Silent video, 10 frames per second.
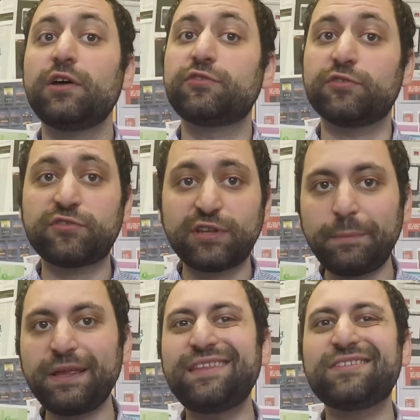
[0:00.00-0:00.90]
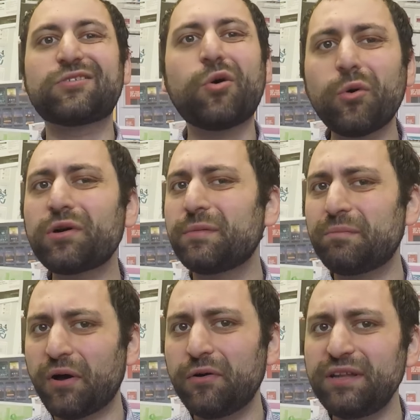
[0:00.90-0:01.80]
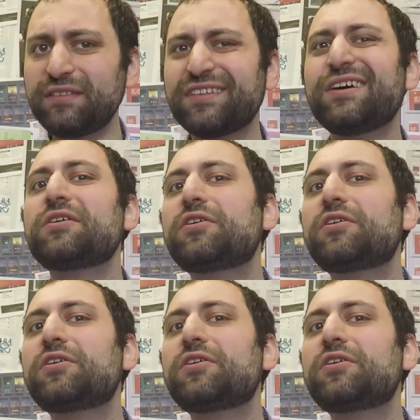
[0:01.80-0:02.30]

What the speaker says: So skipping these core components